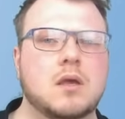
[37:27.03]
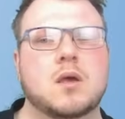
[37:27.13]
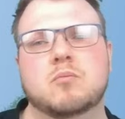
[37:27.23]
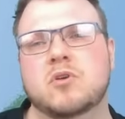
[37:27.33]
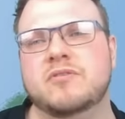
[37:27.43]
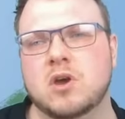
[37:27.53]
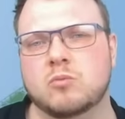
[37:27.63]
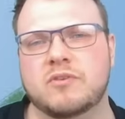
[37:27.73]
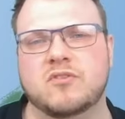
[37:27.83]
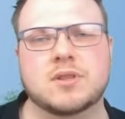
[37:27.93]
Moving on,
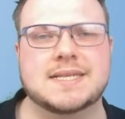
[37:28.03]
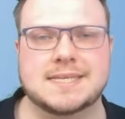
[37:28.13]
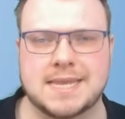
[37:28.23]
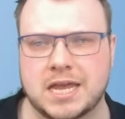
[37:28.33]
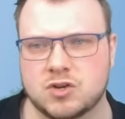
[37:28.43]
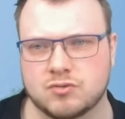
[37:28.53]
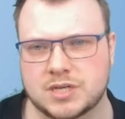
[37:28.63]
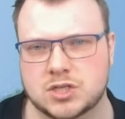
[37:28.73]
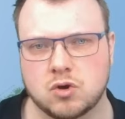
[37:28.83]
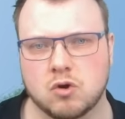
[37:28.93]
we've got the secondary
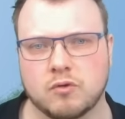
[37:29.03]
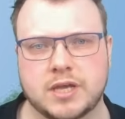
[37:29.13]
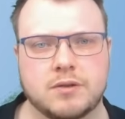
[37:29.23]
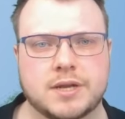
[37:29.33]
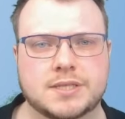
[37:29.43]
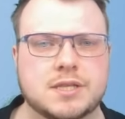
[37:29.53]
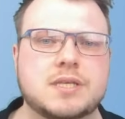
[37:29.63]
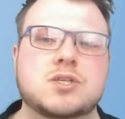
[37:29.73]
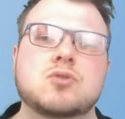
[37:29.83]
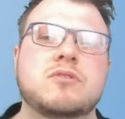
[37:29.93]
scoring units, and the
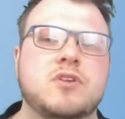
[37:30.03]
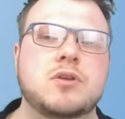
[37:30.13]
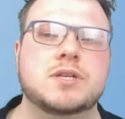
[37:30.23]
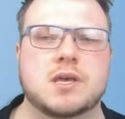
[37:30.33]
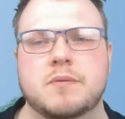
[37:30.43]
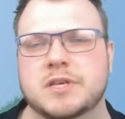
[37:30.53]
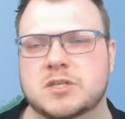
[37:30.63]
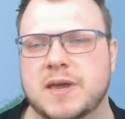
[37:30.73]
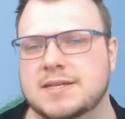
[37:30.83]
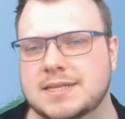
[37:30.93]
sort of units that I'm
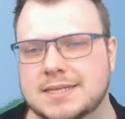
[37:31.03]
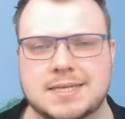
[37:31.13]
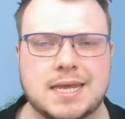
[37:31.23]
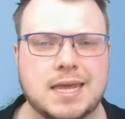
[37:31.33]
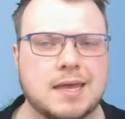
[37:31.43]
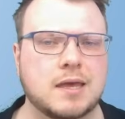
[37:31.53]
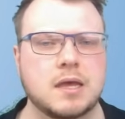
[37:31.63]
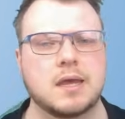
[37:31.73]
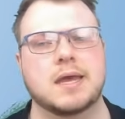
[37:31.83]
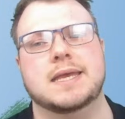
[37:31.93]
expecting to see here
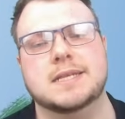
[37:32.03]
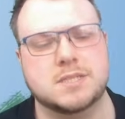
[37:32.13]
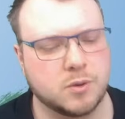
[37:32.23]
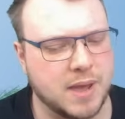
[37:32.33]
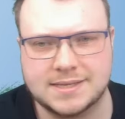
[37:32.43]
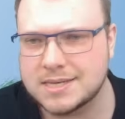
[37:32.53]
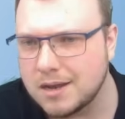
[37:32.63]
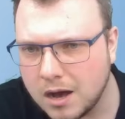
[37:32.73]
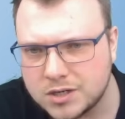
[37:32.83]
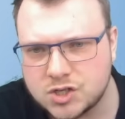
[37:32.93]
is your Peasant
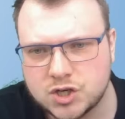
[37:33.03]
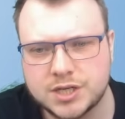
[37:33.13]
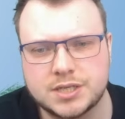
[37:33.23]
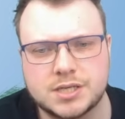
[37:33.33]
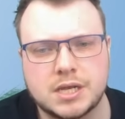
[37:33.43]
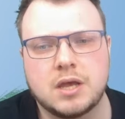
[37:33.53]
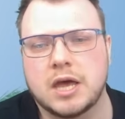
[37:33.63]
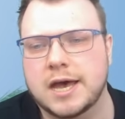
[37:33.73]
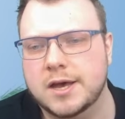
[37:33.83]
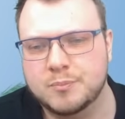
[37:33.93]
Archers,
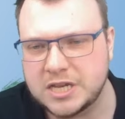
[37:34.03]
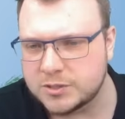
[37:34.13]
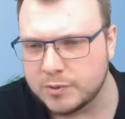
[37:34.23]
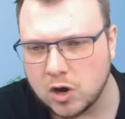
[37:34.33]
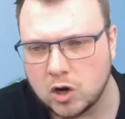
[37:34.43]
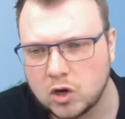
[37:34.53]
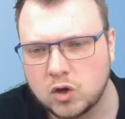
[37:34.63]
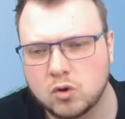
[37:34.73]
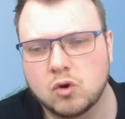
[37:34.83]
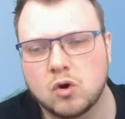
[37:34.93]
Beastman
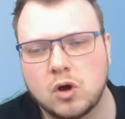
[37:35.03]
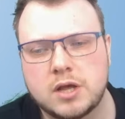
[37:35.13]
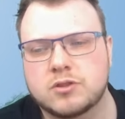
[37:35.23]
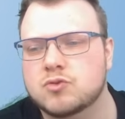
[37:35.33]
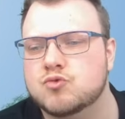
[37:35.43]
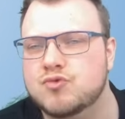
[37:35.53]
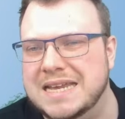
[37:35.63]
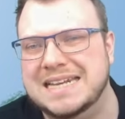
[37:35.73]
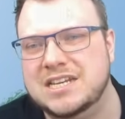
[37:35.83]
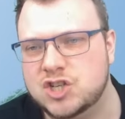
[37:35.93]
Ungor, those
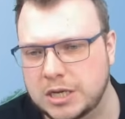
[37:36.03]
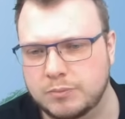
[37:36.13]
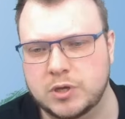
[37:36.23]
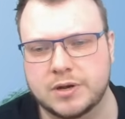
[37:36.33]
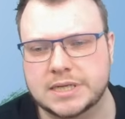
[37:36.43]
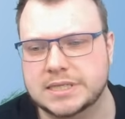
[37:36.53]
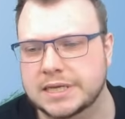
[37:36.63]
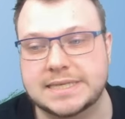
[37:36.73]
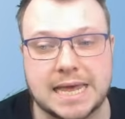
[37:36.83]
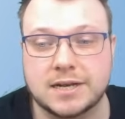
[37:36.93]
really cheap units like
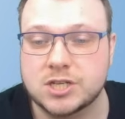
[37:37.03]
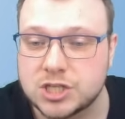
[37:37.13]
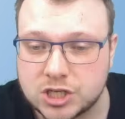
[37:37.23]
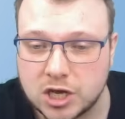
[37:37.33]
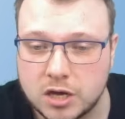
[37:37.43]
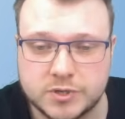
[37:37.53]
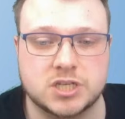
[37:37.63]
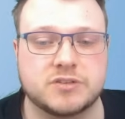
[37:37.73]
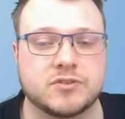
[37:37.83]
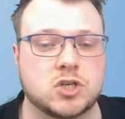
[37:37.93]
Skeleton
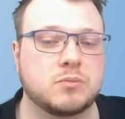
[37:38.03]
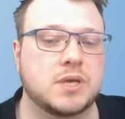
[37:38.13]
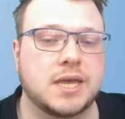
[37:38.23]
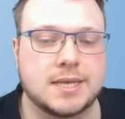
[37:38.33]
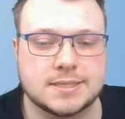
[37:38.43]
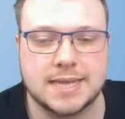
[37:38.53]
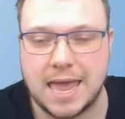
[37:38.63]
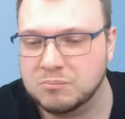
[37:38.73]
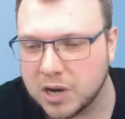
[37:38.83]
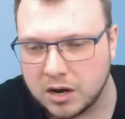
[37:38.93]
Skirmishers for Tomb Kings,
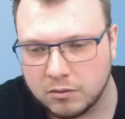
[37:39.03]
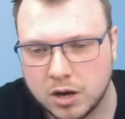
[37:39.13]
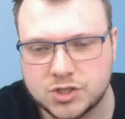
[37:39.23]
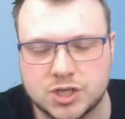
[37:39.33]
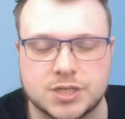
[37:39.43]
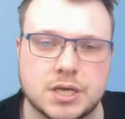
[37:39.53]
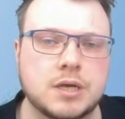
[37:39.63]
Empire Archers,